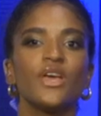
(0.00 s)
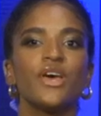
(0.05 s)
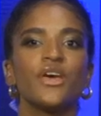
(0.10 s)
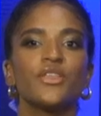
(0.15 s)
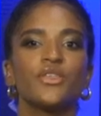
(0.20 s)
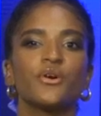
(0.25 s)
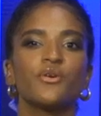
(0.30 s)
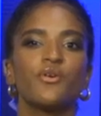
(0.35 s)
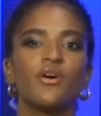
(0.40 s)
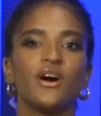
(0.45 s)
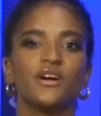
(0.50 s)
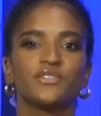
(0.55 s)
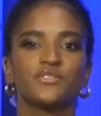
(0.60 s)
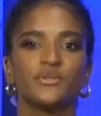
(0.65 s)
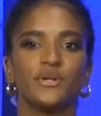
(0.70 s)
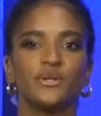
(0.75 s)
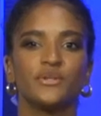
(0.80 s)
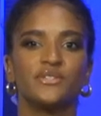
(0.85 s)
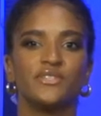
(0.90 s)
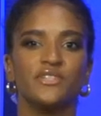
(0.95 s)
The
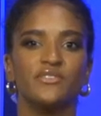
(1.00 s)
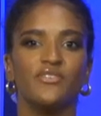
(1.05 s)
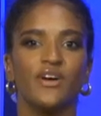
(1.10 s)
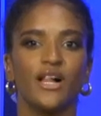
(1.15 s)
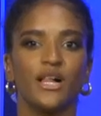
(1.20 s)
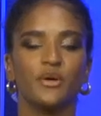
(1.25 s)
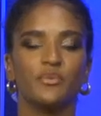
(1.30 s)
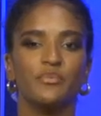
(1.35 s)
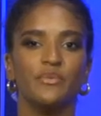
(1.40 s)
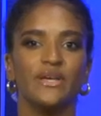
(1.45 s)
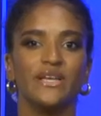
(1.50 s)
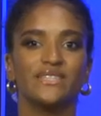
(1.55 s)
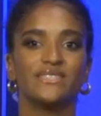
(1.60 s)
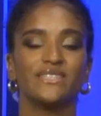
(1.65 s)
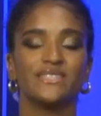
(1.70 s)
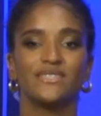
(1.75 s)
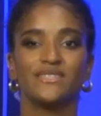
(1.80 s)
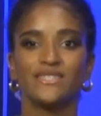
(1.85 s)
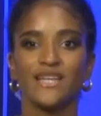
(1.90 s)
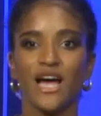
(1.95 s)
Crossroads development
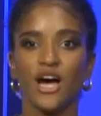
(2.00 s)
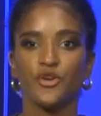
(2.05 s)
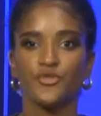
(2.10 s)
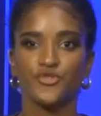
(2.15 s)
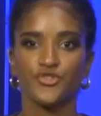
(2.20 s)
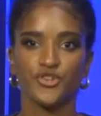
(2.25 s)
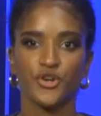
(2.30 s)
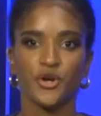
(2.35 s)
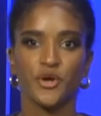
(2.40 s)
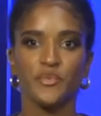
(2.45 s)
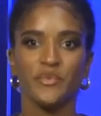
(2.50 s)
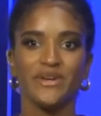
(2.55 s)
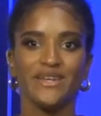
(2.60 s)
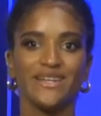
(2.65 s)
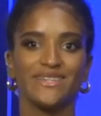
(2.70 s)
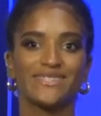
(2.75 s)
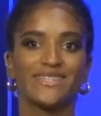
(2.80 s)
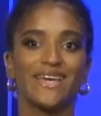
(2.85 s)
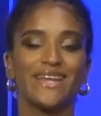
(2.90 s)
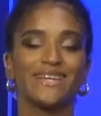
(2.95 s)
in South Sherman
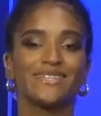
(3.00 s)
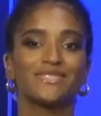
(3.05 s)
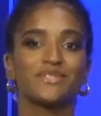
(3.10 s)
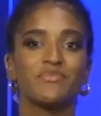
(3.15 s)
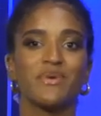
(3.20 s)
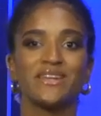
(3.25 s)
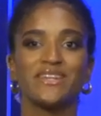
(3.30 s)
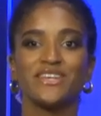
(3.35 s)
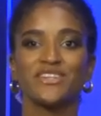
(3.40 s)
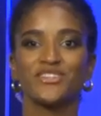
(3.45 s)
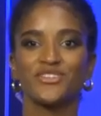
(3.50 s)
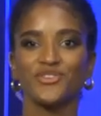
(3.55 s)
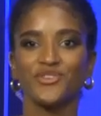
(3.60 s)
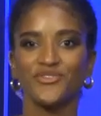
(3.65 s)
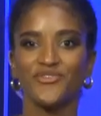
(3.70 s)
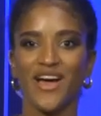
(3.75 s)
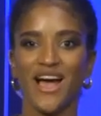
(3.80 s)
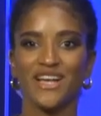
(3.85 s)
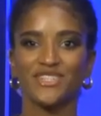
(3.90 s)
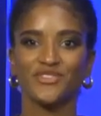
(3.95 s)
is getting some
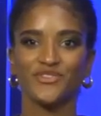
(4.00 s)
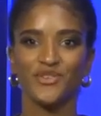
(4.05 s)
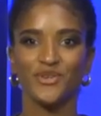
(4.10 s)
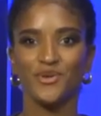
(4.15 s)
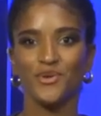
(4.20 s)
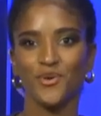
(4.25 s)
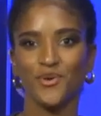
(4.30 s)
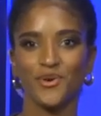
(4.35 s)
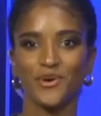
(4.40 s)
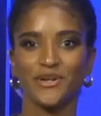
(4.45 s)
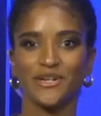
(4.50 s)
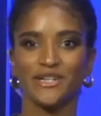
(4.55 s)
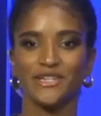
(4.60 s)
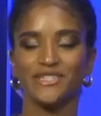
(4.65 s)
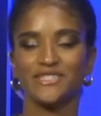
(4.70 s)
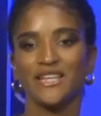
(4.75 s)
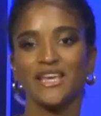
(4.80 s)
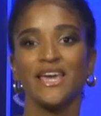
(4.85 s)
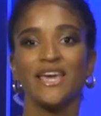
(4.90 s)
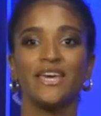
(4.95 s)
additional fast food
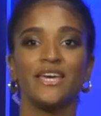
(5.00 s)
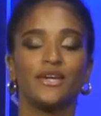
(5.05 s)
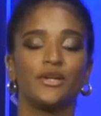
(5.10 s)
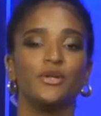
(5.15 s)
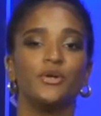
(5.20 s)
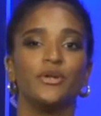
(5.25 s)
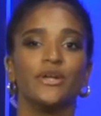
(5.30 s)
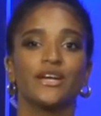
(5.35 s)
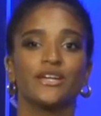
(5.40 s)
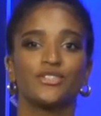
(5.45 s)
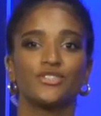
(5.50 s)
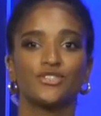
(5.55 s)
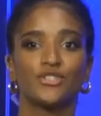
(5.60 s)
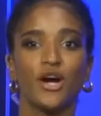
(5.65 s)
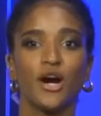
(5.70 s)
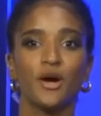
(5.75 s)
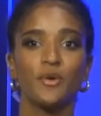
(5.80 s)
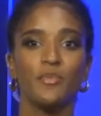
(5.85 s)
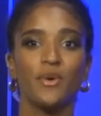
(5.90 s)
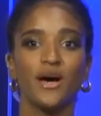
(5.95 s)
orders, including a
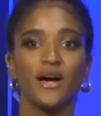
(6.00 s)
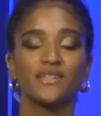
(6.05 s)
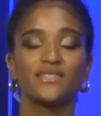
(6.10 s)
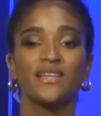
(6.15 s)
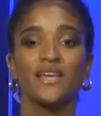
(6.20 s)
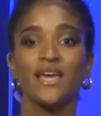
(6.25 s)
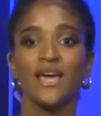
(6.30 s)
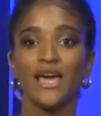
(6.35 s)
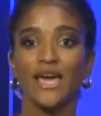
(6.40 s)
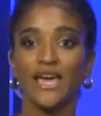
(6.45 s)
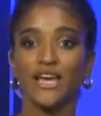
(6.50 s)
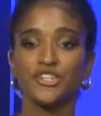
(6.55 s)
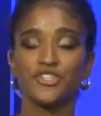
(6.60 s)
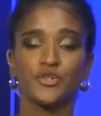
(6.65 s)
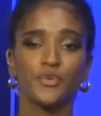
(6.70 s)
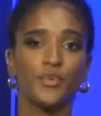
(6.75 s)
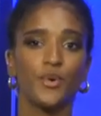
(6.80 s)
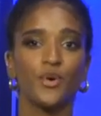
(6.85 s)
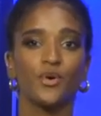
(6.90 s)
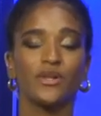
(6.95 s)
Starbucks and
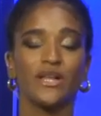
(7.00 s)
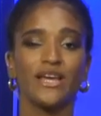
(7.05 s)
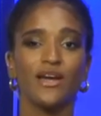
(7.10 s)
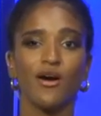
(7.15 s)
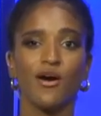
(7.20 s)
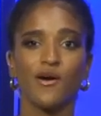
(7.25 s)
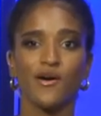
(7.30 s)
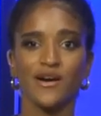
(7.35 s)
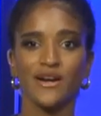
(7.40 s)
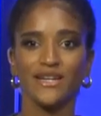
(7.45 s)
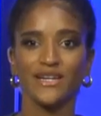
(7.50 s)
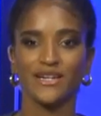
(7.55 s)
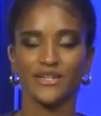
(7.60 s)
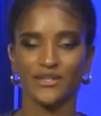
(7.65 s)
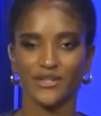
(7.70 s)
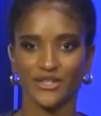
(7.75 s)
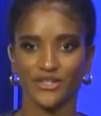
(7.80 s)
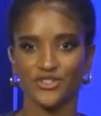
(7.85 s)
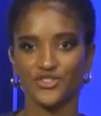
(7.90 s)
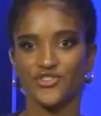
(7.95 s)
Chipotle already
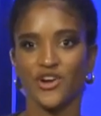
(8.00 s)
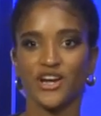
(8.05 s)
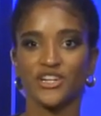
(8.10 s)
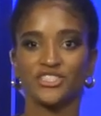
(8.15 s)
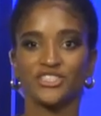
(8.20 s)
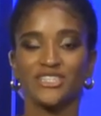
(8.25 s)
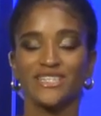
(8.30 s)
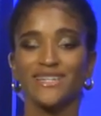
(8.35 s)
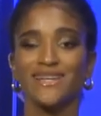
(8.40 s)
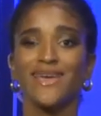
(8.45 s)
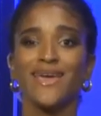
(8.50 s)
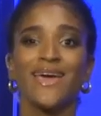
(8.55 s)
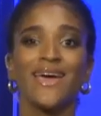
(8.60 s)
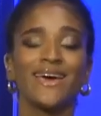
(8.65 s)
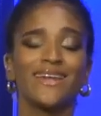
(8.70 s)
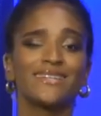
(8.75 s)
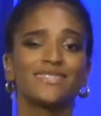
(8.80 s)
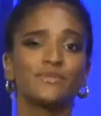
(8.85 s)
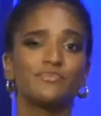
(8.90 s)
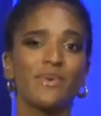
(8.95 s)
under construction
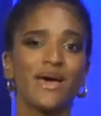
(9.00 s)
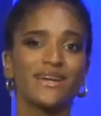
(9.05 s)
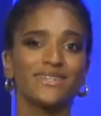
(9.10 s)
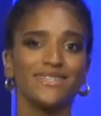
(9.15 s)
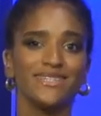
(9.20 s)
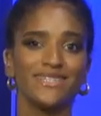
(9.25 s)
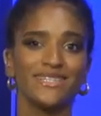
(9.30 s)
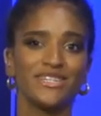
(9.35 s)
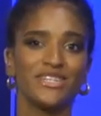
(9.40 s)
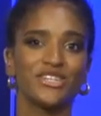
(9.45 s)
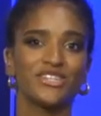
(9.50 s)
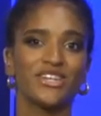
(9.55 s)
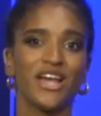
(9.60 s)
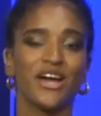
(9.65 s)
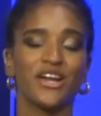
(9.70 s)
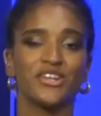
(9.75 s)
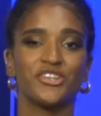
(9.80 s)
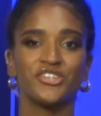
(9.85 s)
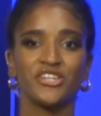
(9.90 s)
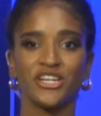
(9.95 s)
and expecting to dish
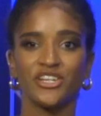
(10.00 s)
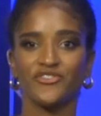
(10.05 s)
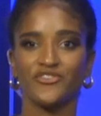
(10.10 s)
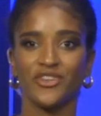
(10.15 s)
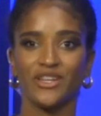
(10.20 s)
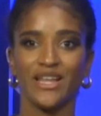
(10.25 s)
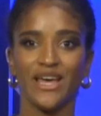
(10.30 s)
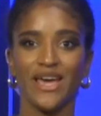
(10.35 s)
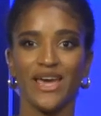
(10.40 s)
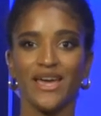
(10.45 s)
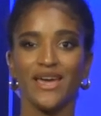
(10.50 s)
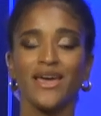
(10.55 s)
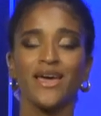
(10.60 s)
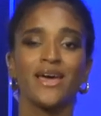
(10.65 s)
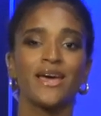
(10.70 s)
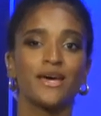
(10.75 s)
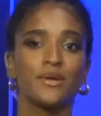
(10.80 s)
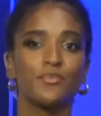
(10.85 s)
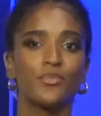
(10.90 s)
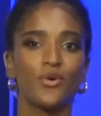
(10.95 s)
out a Chick-fil-A
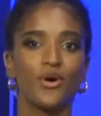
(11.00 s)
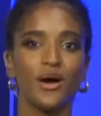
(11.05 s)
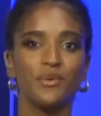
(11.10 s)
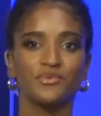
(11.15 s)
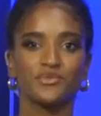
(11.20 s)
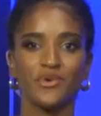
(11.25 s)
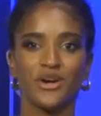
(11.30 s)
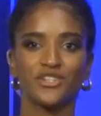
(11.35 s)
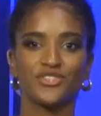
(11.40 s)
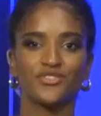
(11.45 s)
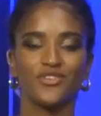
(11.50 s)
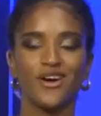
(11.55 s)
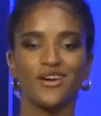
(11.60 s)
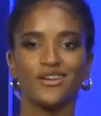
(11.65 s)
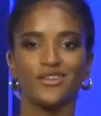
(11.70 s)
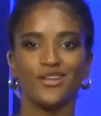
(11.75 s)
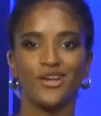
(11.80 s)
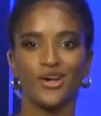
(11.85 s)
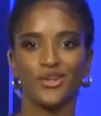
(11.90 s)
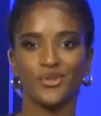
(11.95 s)
and Brahms
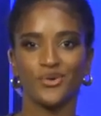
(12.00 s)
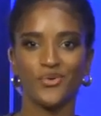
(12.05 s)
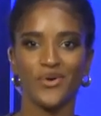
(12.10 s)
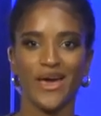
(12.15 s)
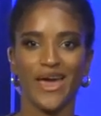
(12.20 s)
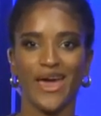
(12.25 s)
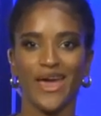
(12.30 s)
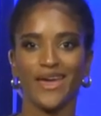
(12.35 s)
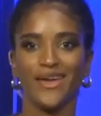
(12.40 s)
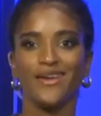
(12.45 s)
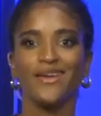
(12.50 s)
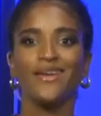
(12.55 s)
restaurant along the way,